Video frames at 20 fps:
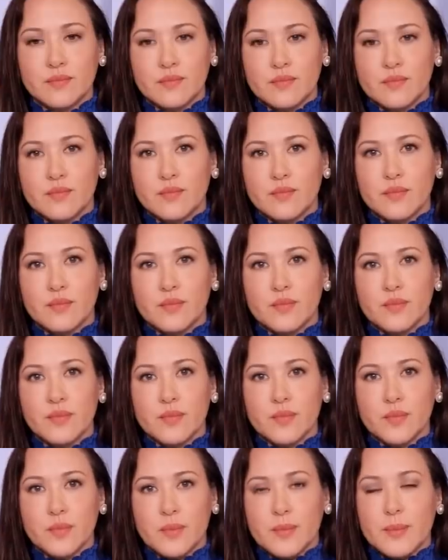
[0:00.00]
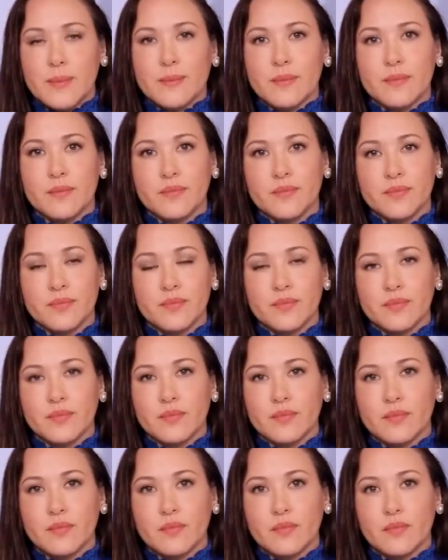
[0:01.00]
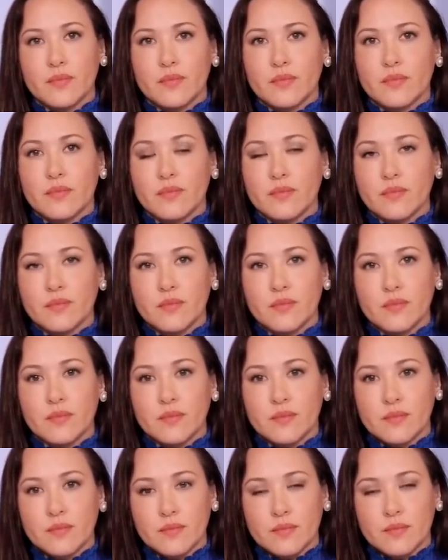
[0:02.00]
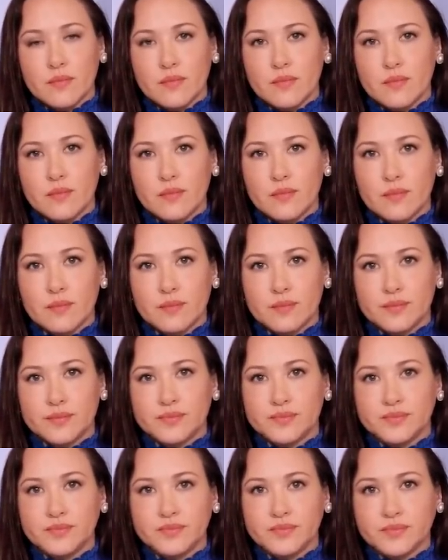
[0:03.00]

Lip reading: [no speech]